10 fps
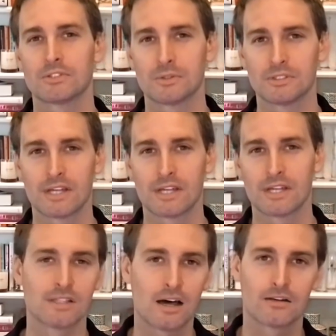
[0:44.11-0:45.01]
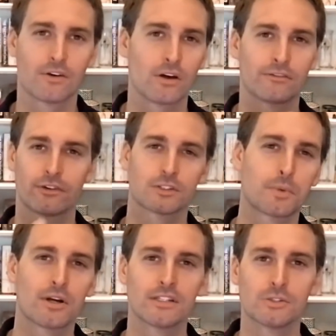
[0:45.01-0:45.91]
to adopt a lot of our
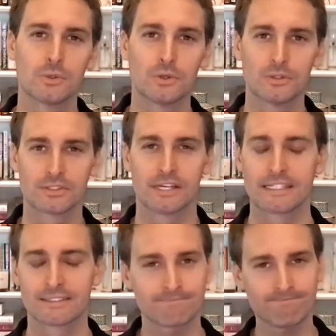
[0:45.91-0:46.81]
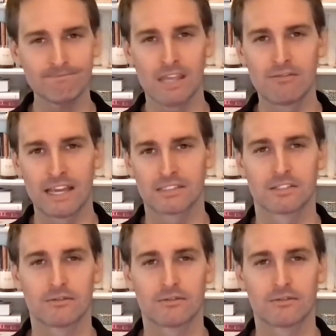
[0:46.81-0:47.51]
first-party tools like advanced